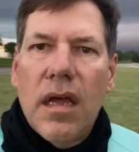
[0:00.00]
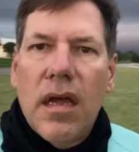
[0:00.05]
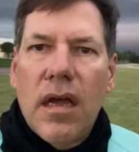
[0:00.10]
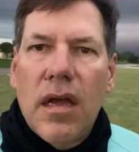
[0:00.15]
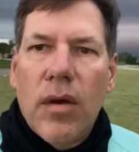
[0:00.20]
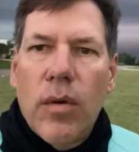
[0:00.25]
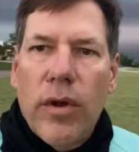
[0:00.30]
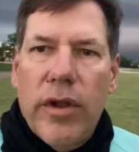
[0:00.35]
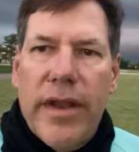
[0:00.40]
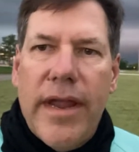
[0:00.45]

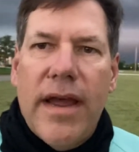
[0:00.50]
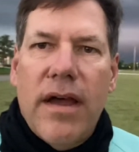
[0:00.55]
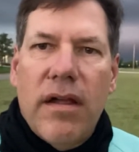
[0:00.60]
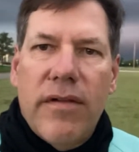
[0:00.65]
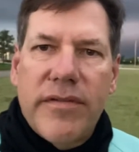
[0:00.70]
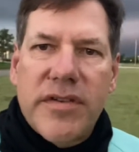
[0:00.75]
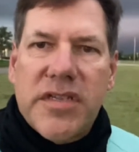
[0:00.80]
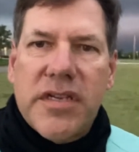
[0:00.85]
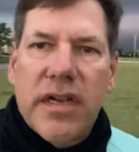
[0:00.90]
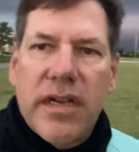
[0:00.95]
Well, now all of
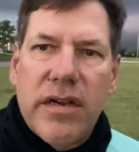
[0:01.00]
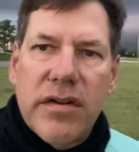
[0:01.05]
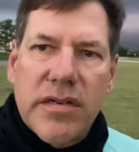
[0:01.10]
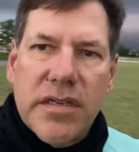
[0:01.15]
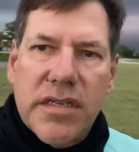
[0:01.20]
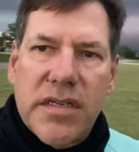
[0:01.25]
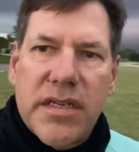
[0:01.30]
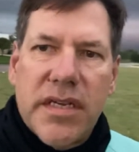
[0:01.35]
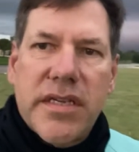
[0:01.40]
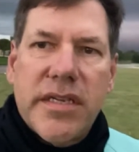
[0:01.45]
a sudden there's a
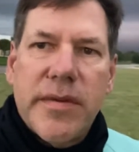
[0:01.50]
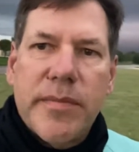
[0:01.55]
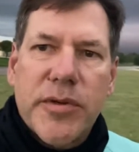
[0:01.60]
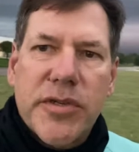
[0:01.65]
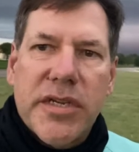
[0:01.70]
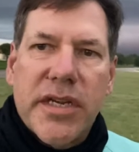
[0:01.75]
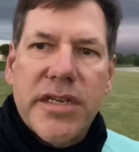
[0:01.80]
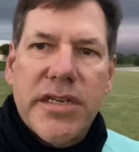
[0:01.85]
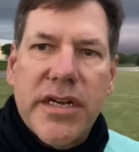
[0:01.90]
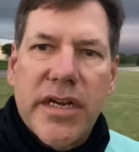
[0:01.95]

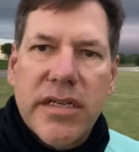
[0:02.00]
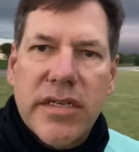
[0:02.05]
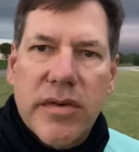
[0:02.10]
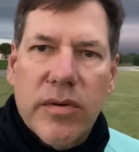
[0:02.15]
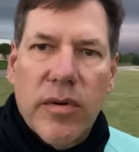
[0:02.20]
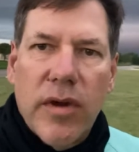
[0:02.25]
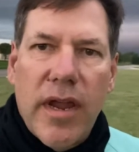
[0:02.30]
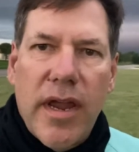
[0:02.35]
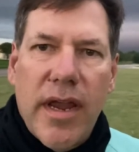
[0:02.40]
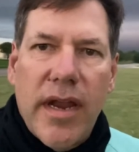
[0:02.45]
60% chance of
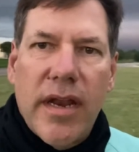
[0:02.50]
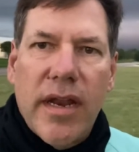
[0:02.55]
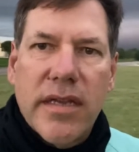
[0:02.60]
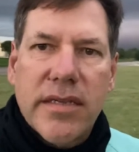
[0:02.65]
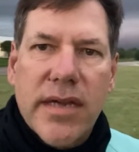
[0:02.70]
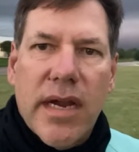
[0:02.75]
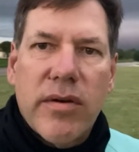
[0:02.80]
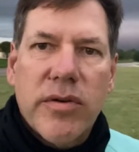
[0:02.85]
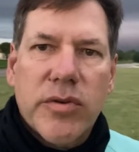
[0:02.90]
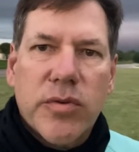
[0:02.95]
rain. As
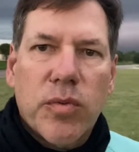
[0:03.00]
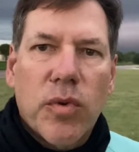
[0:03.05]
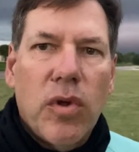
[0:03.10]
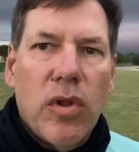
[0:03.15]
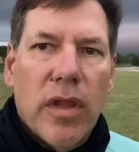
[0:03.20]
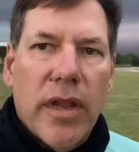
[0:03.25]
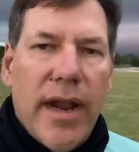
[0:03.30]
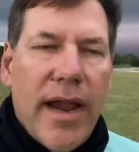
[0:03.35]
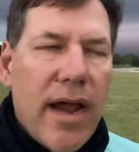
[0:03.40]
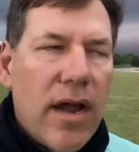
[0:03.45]
I was
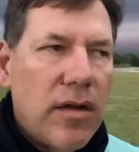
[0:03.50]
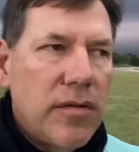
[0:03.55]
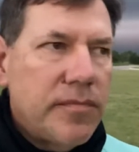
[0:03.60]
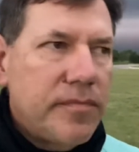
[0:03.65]
rolling out,